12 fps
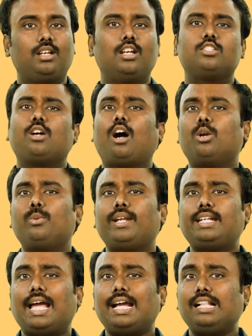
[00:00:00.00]
So how do we
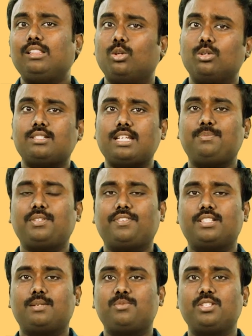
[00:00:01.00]
tackle those types of
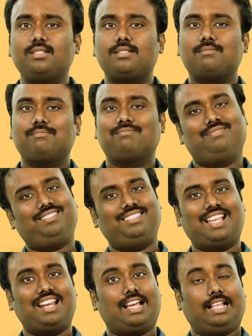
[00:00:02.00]
assumptions?
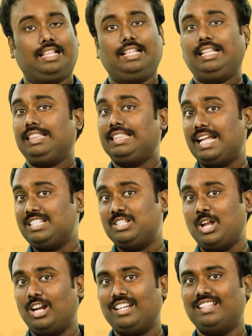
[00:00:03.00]
Nana, that's
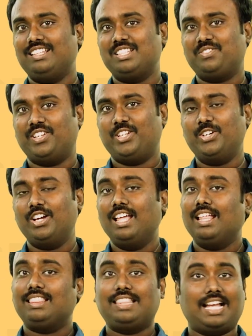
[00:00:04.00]
not in this video.
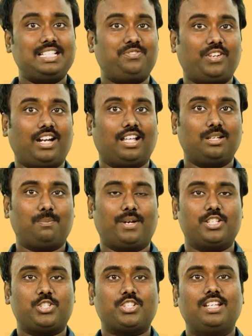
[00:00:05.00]
That's for another
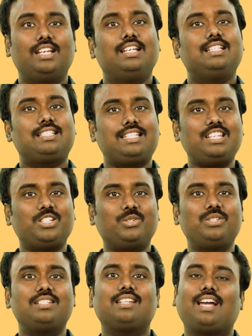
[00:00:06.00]
punch. Stay
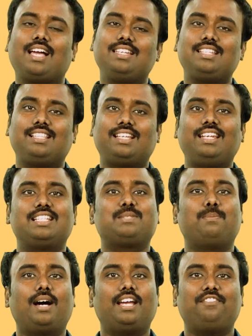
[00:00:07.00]
tuned. Until then, it's
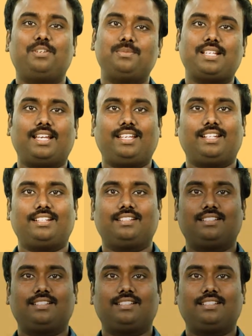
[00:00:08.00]
bye from Sai Kiran.